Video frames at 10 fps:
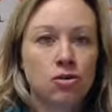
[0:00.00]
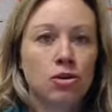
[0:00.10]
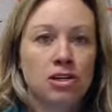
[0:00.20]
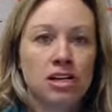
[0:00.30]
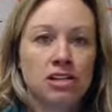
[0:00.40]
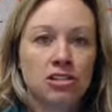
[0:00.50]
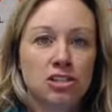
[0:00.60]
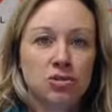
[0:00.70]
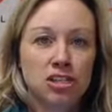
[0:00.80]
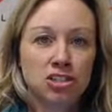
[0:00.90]
coordinator
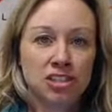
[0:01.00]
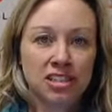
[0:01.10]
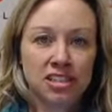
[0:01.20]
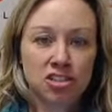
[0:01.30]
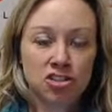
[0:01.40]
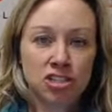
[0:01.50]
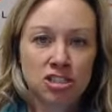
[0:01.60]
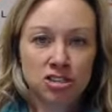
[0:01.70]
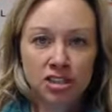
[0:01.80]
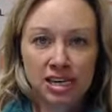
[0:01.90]
is watching this and
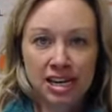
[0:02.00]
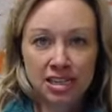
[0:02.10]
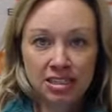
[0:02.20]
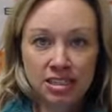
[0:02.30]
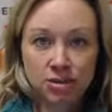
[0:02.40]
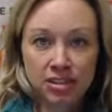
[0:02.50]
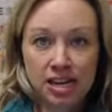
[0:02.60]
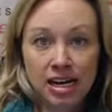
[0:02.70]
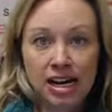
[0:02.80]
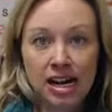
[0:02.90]
she's learning how to deal with high